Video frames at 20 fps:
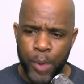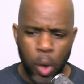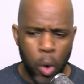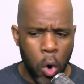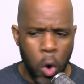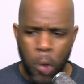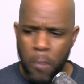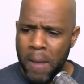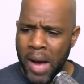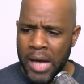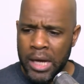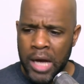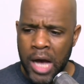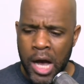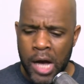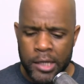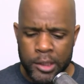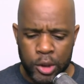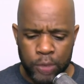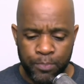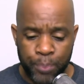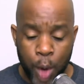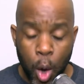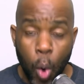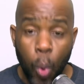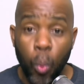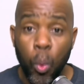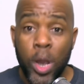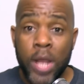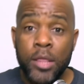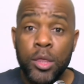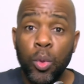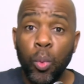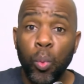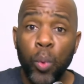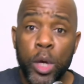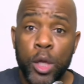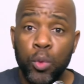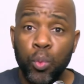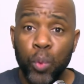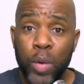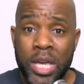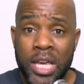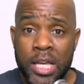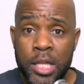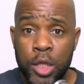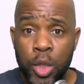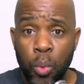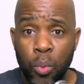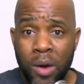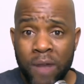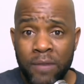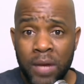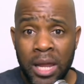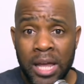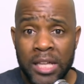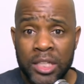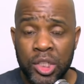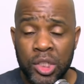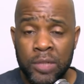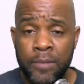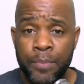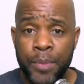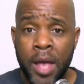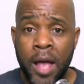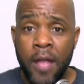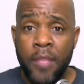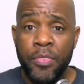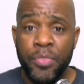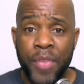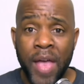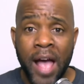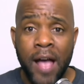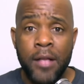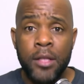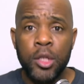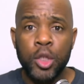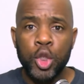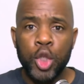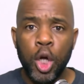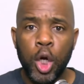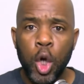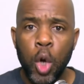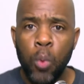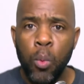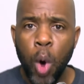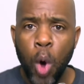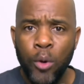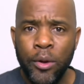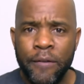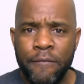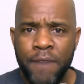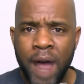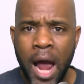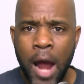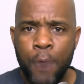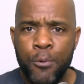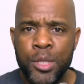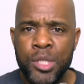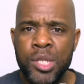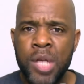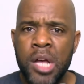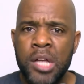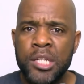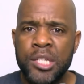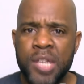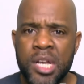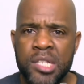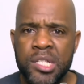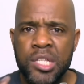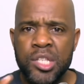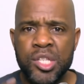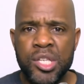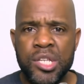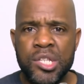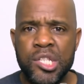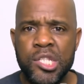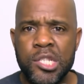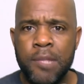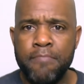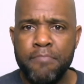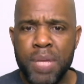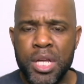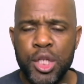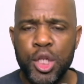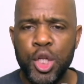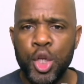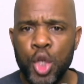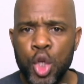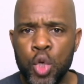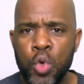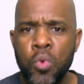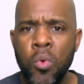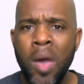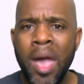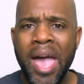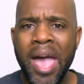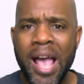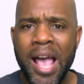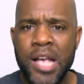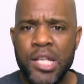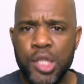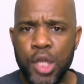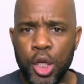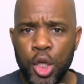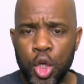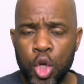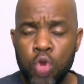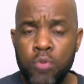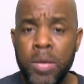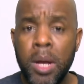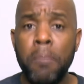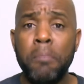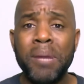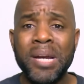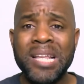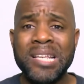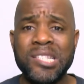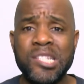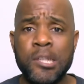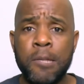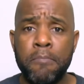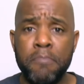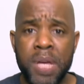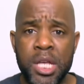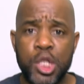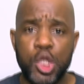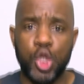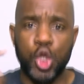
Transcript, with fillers: Oh my gosh. When we get the revelation that the coronavirus doesn't just submit to you as a human, but it submits